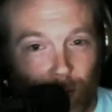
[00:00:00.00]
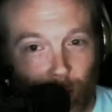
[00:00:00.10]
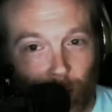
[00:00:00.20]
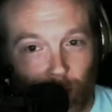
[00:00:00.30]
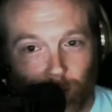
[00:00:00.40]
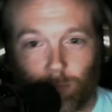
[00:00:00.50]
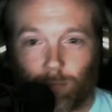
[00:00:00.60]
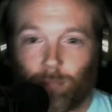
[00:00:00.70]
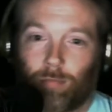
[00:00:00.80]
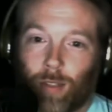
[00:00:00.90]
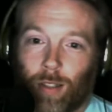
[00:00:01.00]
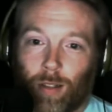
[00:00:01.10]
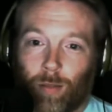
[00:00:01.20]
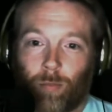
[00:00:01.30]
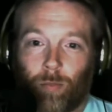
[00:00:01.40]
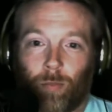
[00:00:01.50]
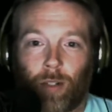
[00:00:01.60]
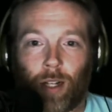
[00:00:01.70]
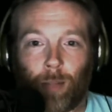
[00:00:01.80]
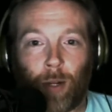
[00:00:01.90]
this bill.
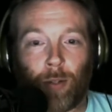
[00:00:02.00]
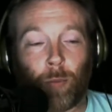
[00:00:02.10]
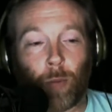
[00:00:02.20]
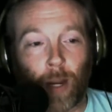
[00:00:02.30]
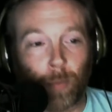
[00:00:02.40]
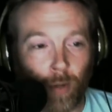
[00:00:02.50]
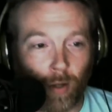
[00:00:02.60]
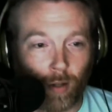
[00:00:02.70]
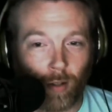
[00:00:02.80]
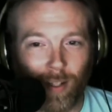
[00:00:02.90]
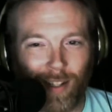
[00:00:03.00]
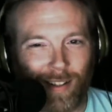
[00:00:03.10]
Apparently, Rand Paul.